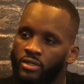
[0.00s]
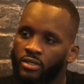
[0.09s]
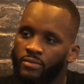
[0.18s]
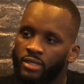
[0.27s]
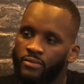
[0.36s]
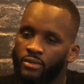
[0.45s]
going to
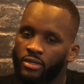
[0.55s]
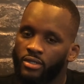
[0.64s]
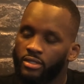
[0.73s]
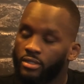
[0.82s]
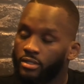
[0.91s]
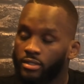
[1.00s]
be, but
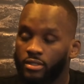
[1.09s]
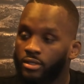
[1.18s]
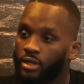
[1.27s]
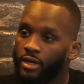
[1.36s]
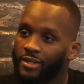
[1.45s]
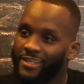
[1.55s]
it's still
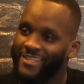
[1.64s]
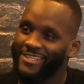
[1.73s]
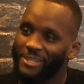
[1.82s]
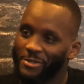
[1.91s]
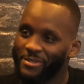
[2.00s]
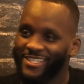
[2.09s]
hard.
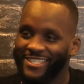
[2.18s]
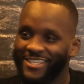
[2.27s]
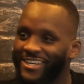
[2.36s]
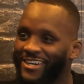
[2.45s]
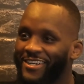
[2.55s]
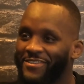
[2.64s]
You know what I mean? It's still
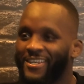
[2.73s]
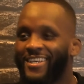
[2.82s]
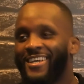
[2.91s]
a hard